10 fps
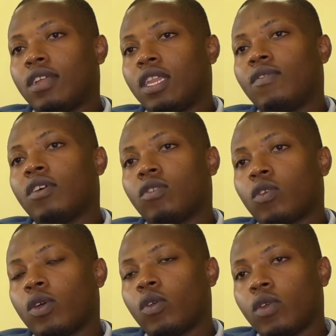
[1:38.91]
Then if it does
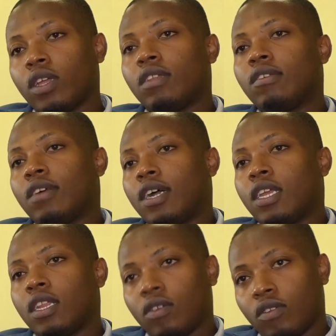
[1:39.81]
not work, you redesign
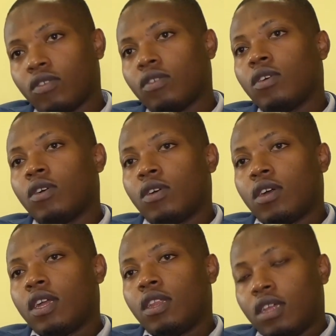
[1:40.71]
and also
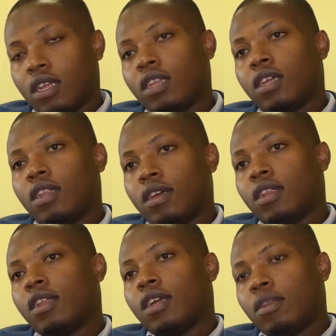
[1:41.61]
and, and, and,
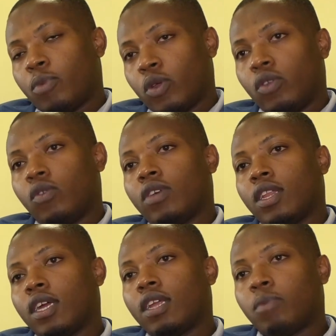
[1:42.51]
and, and produce
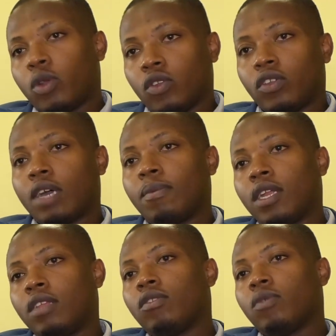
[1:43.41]
another prototype that is